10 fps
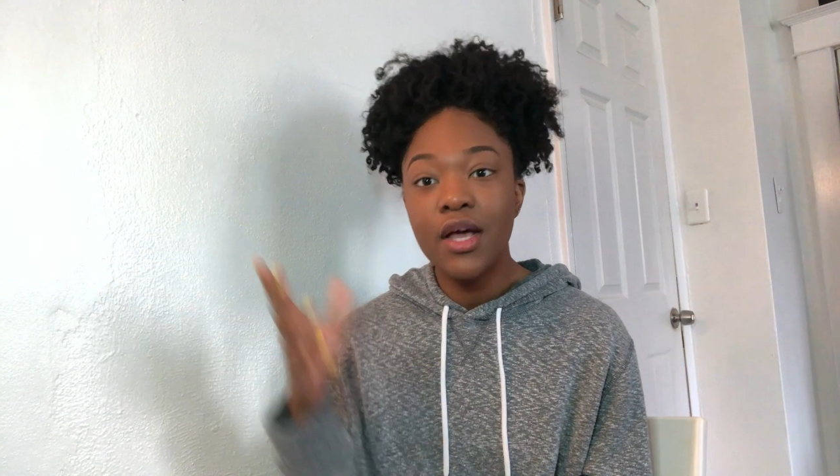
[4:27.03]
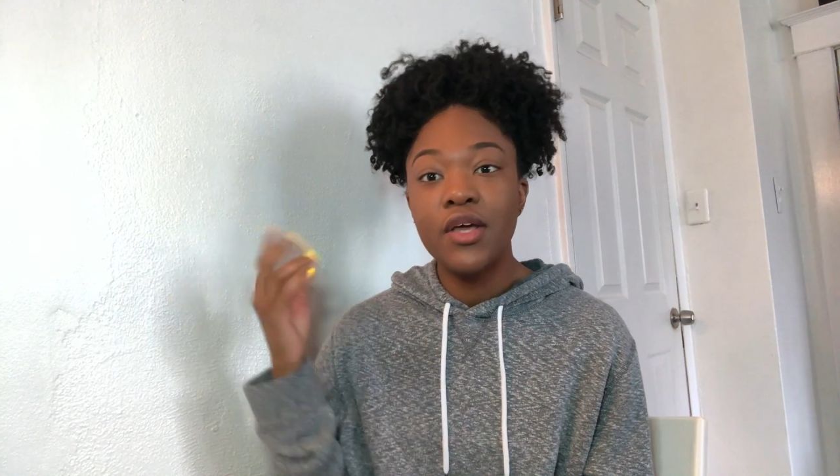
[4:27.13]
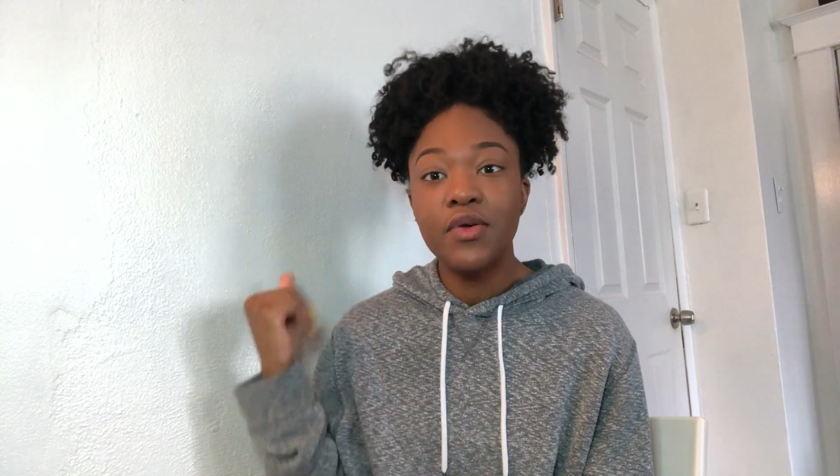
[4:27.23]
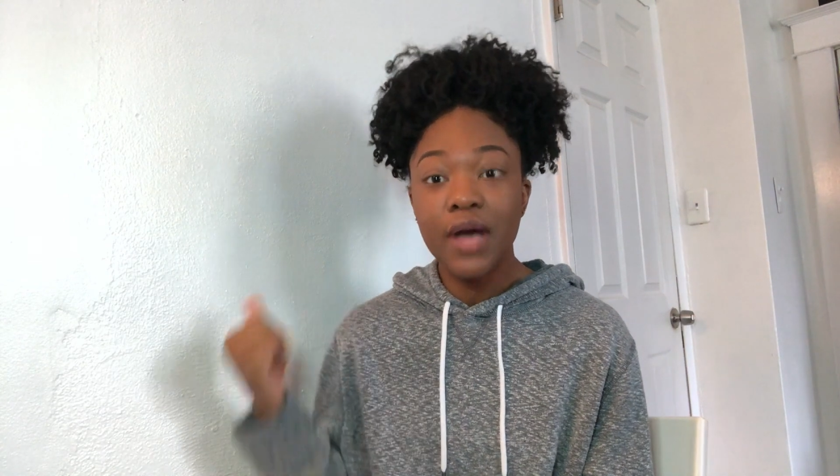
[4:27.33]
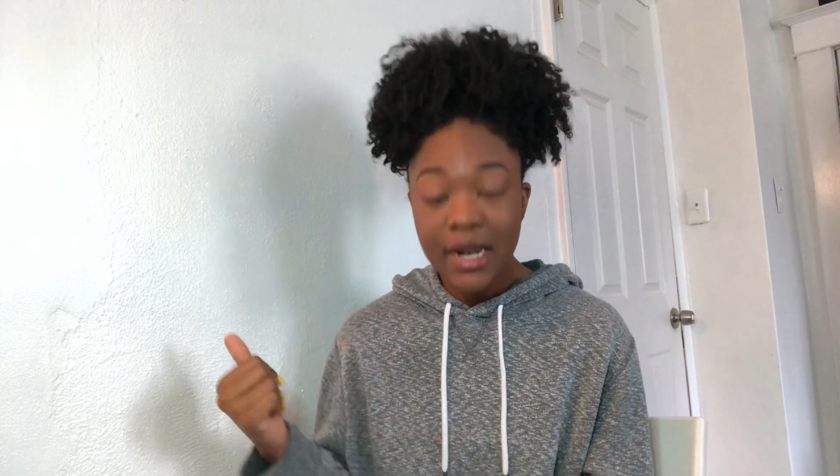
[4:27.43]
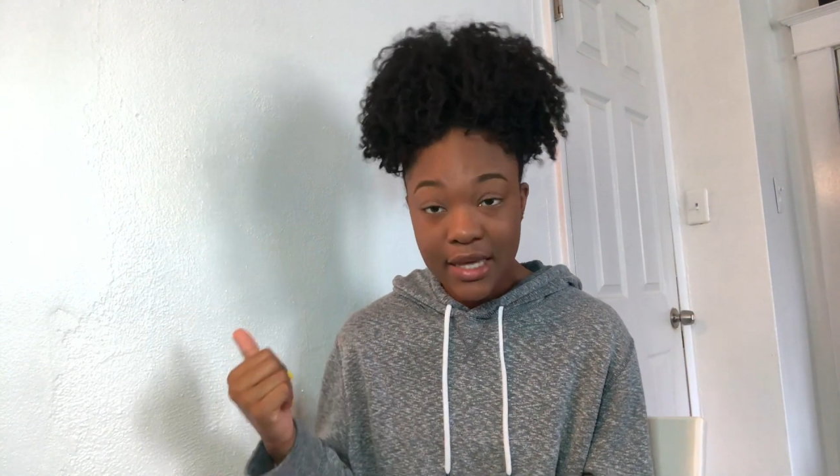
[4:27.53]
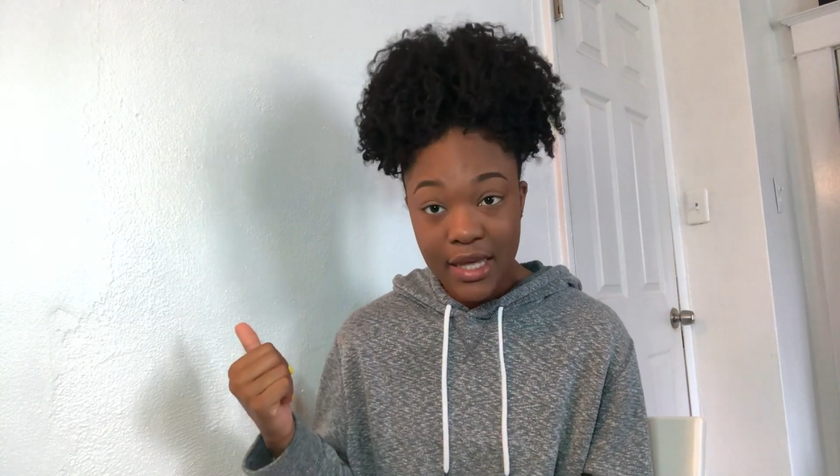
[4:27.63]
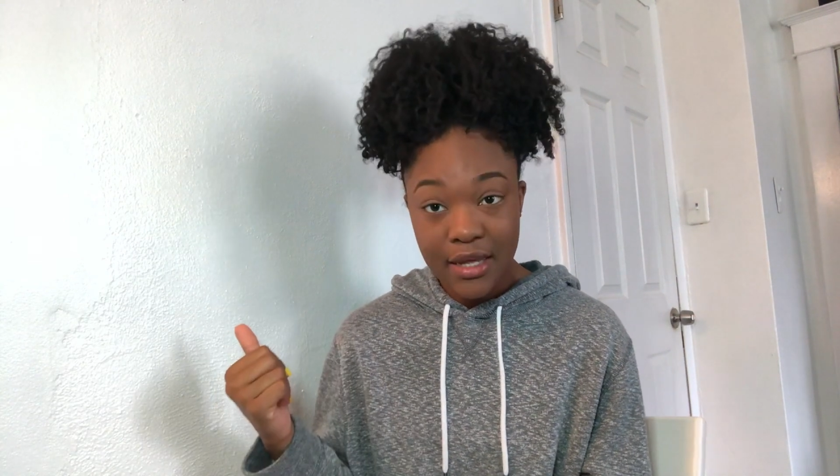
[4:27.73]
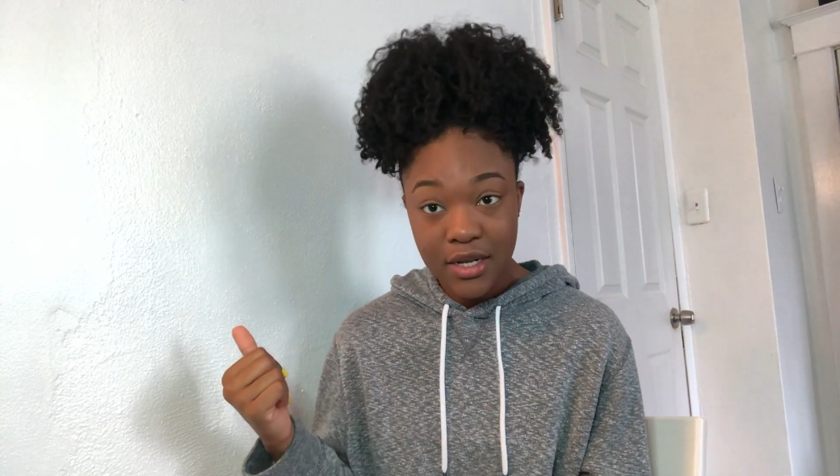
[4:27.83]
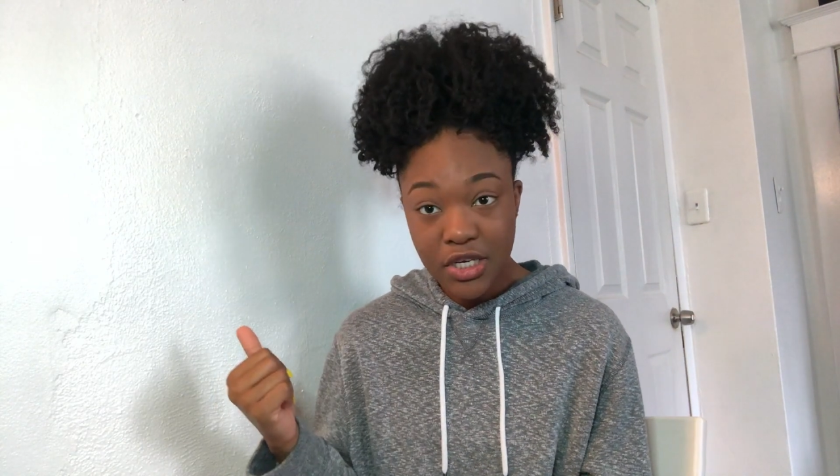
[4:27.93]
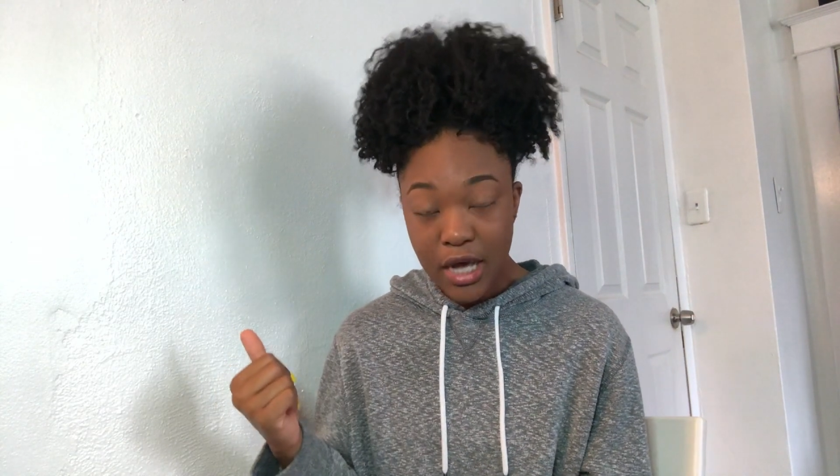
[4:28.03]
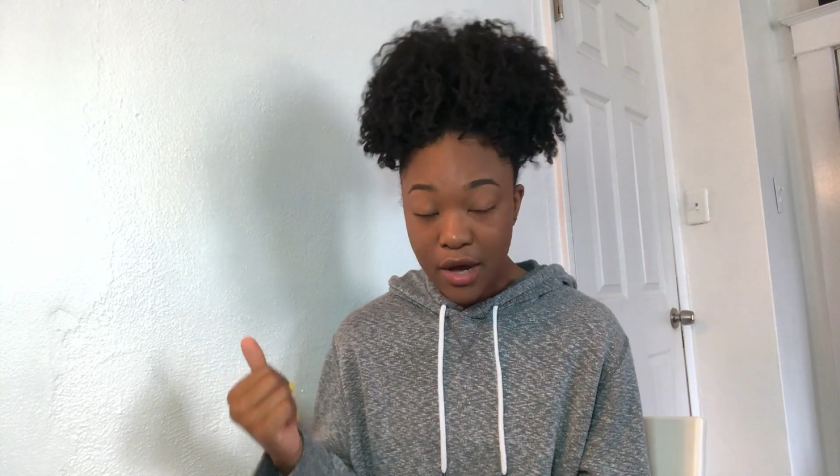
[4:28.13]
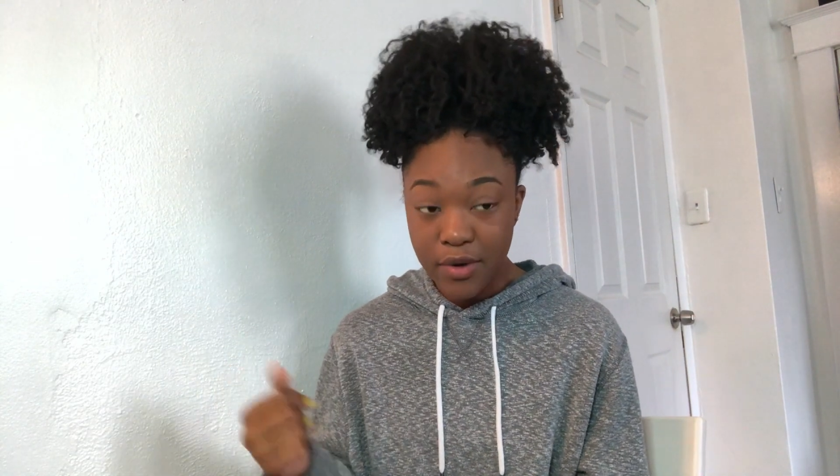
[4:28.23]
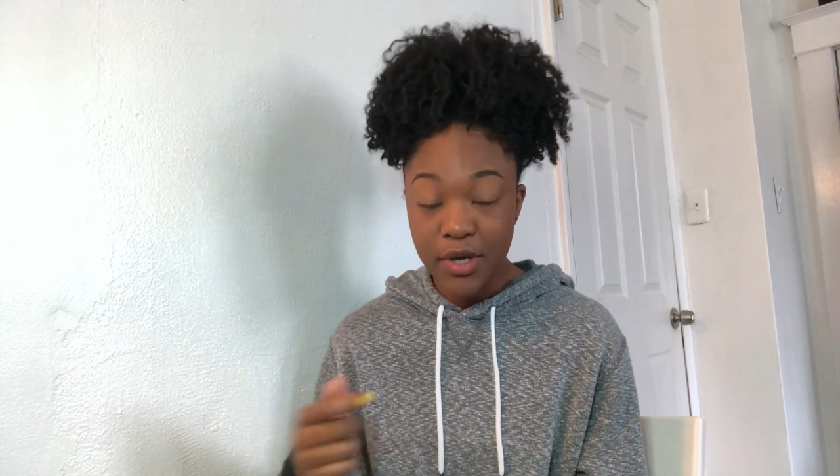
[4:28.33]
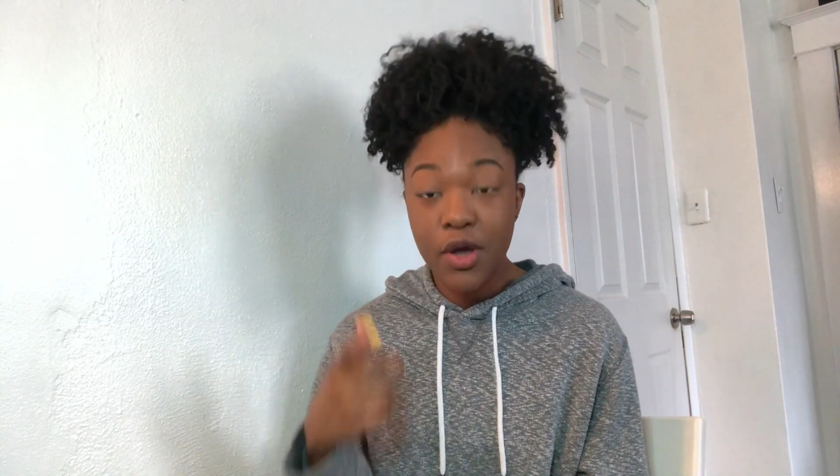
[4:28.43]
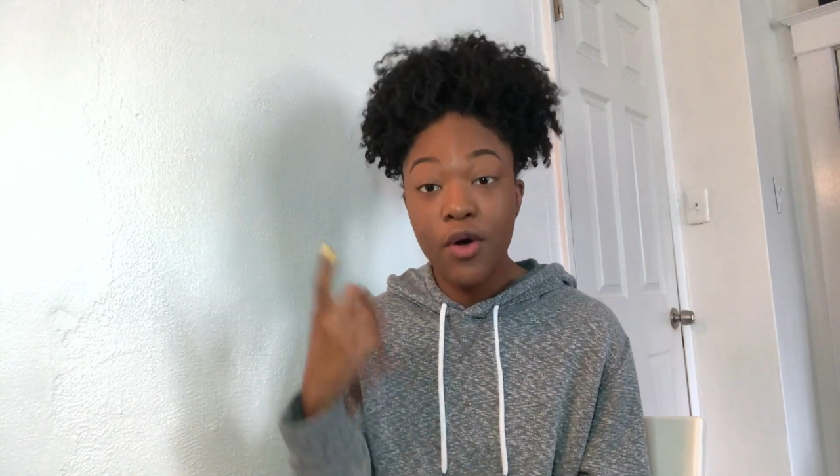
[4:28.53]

You gotta get in the shower,